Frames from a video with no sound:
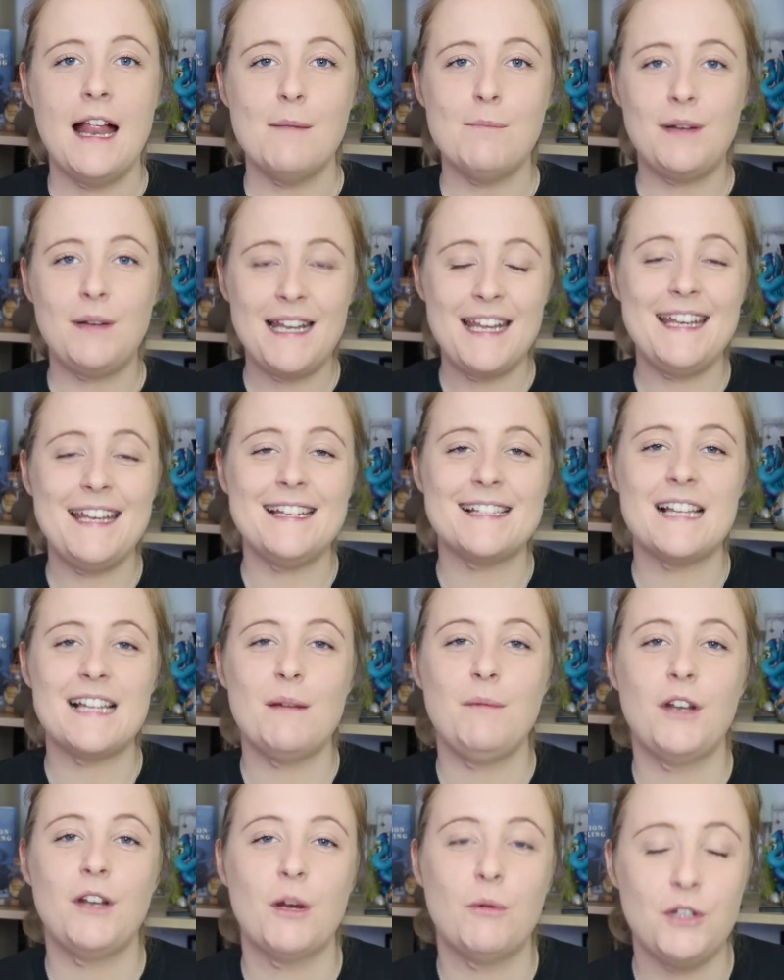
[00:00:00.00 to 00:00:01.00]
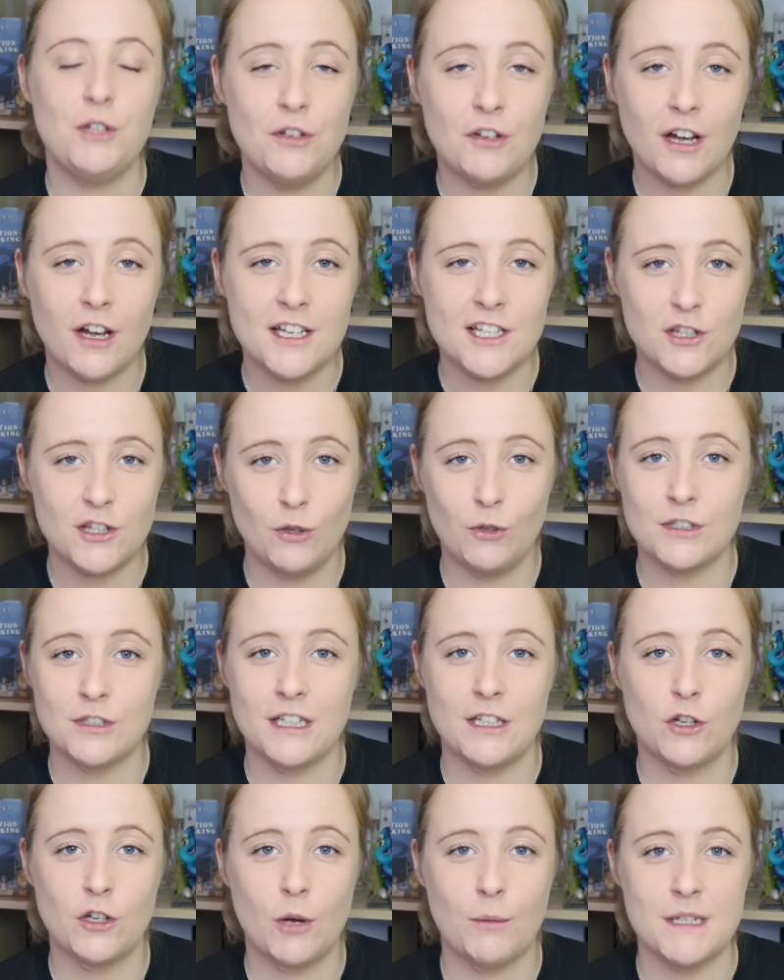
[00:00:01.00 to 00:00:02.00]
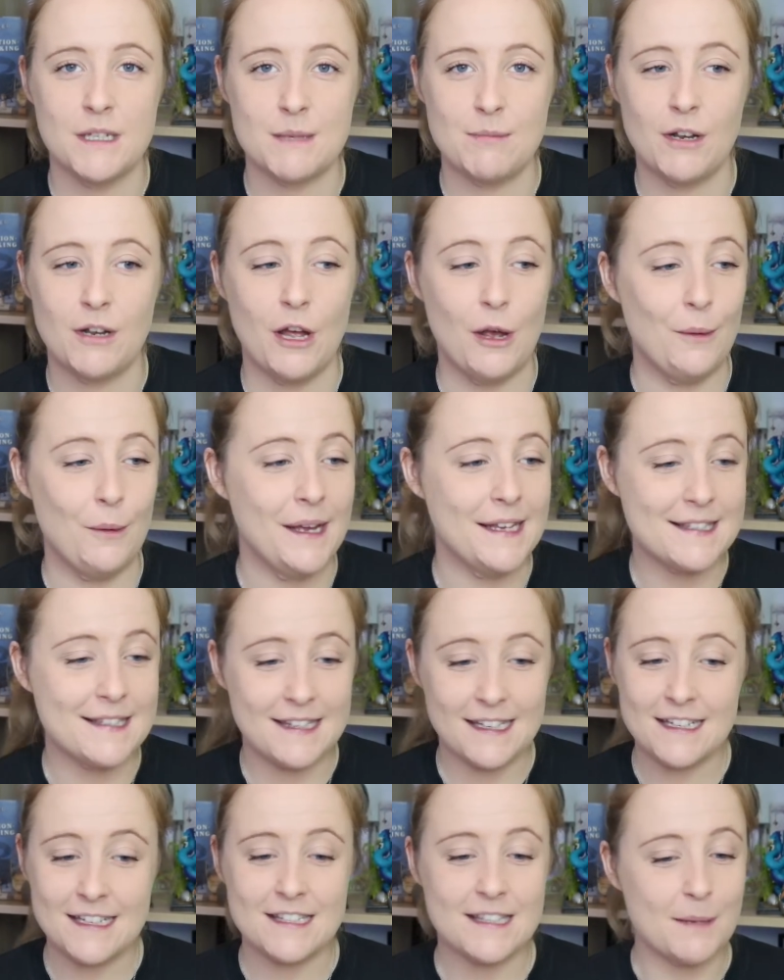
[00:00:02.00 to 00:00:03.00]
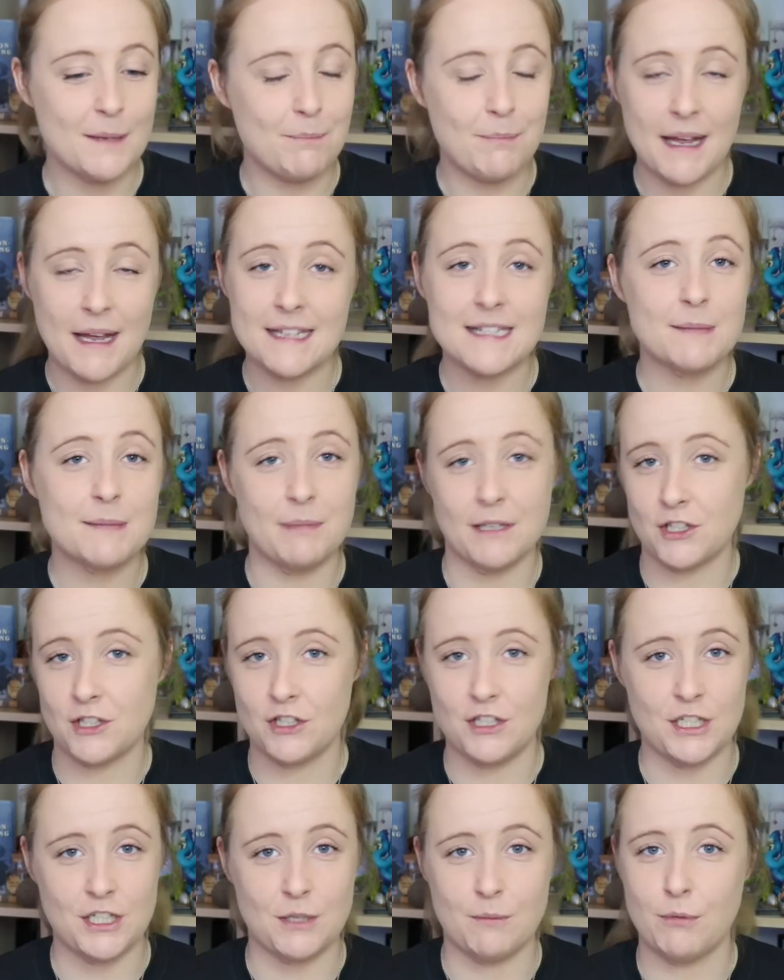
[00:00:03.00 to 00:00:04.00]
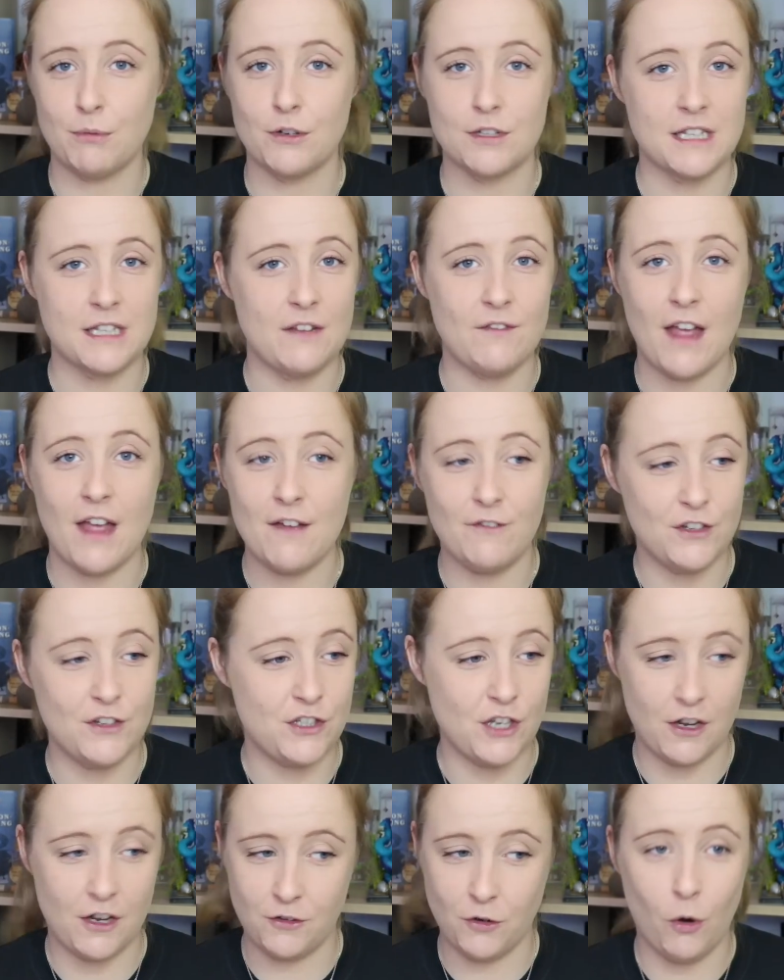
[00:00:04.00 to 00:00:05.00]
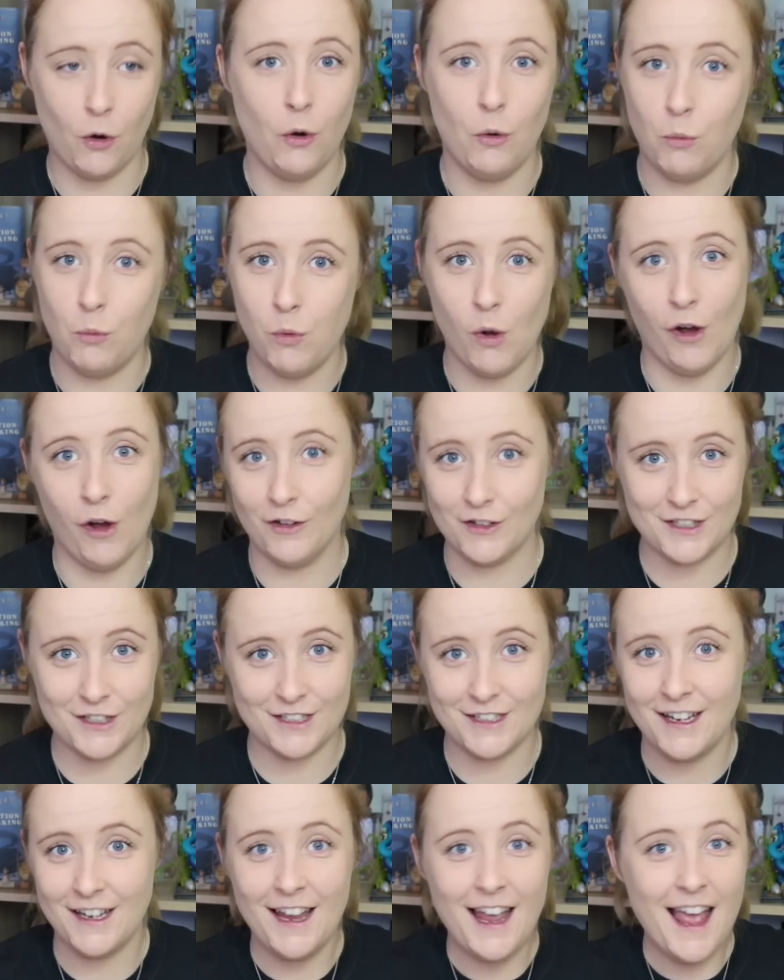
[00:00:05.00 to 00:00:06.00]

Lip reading: Please let me know what you guys thought in the comments below. Is this the best special edition box they've ever done or what?